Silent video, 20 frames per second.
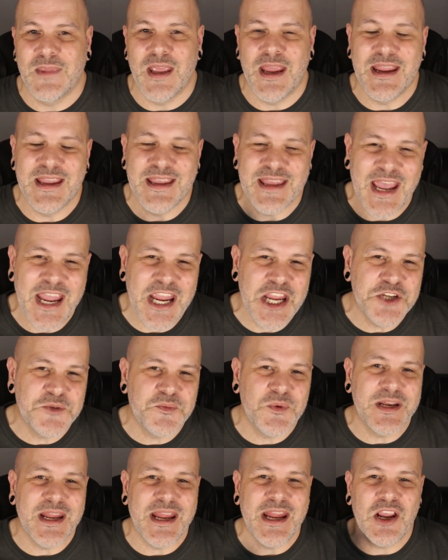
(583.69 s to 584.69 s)

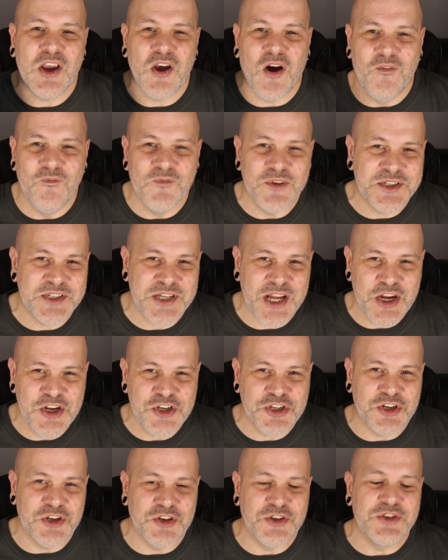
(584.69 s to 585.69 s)
Engagement in
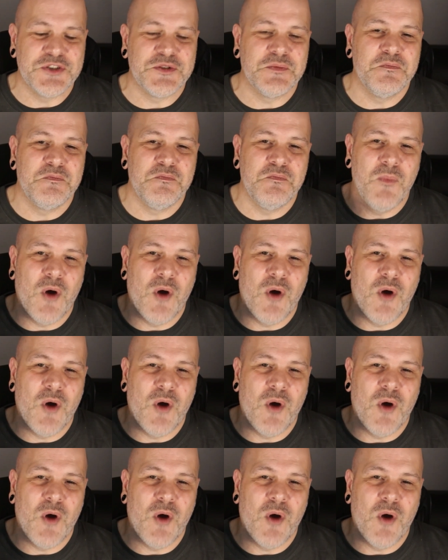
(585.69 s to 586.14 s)
conversations